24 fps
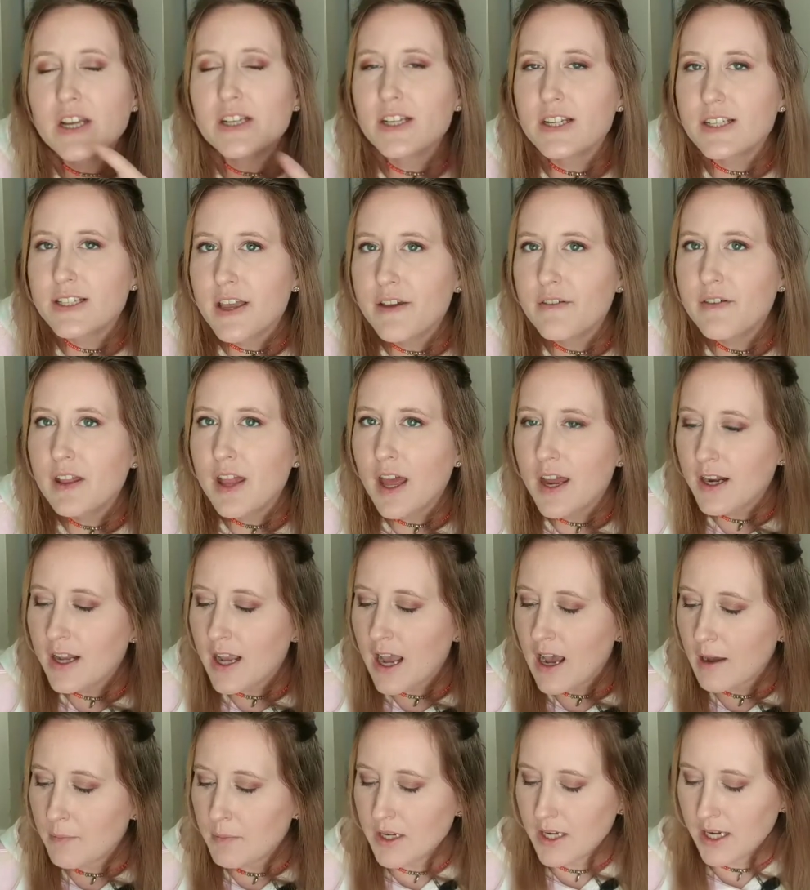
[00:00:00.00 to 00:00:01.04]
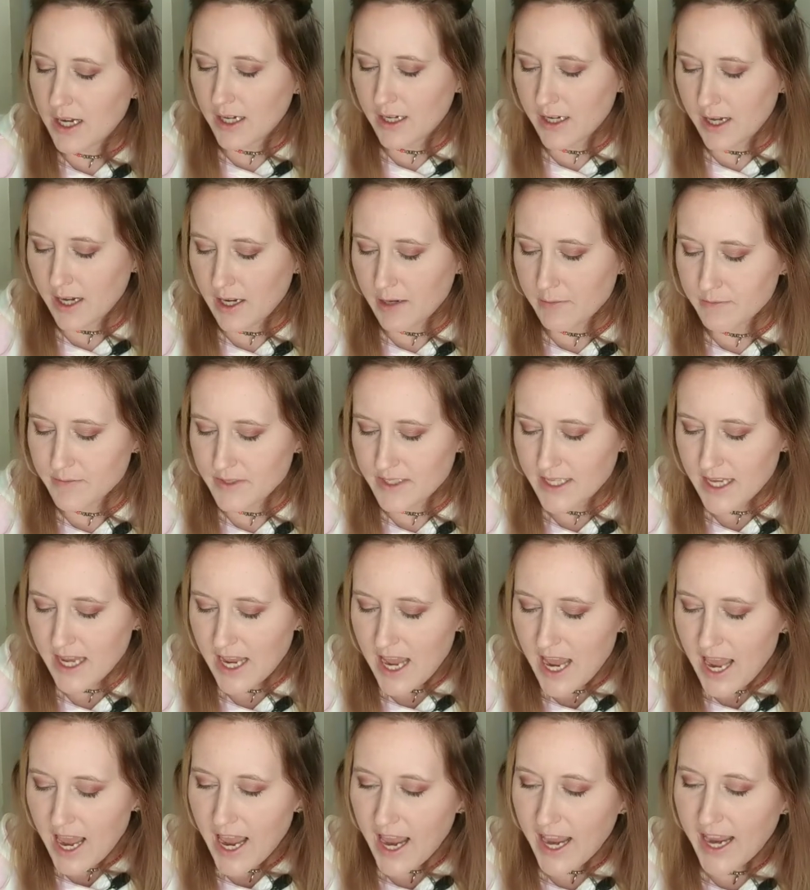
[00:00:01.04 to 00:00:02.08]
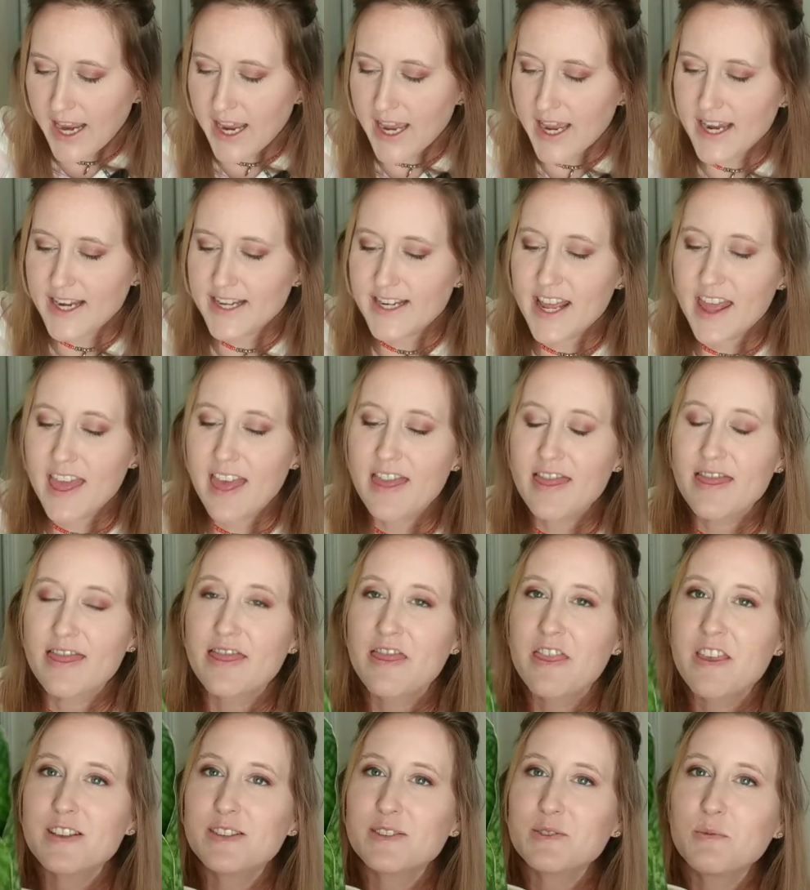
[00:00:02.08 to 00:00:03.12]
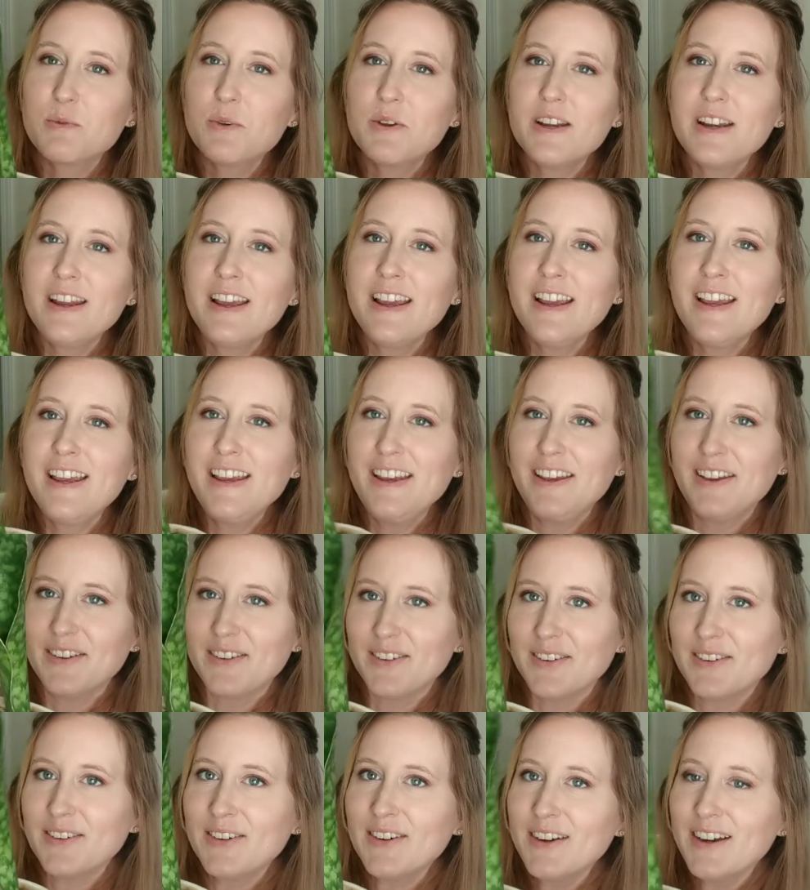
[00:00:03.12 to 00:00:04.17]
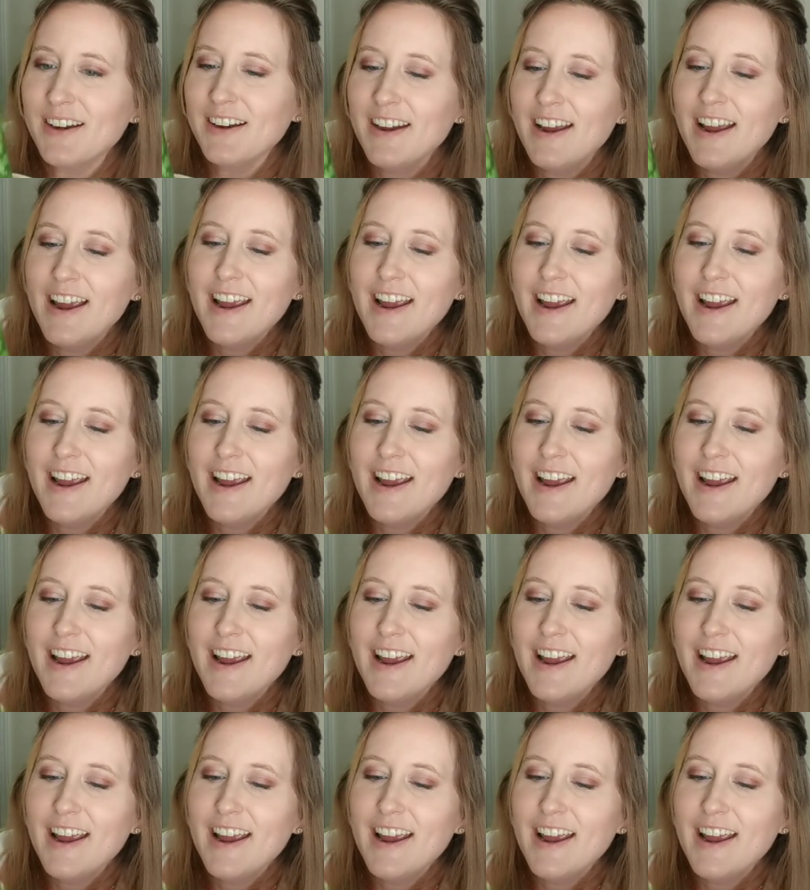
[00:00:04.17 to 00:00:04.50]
it does have a lot of common nicknames. And this one here